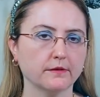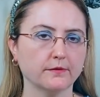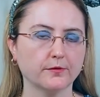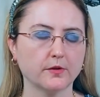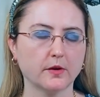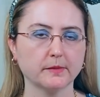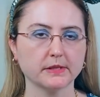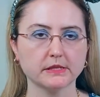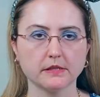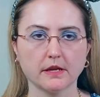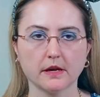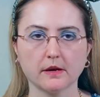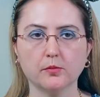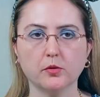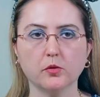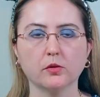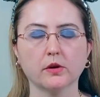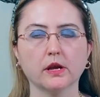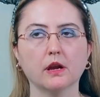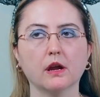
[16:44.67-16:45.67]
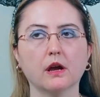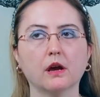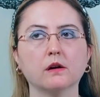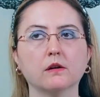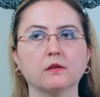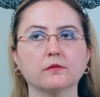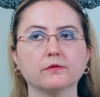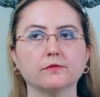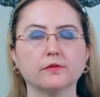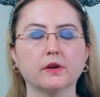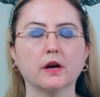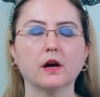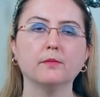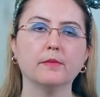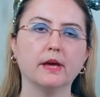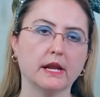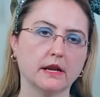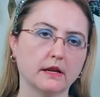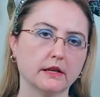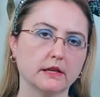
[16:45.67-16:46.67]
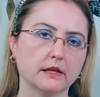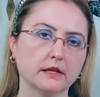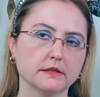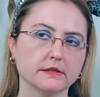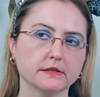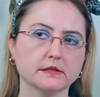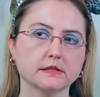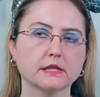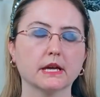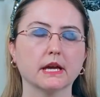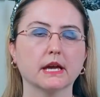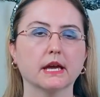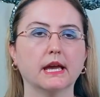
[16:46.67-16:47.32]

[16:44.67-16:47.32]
from a standpoint of amenities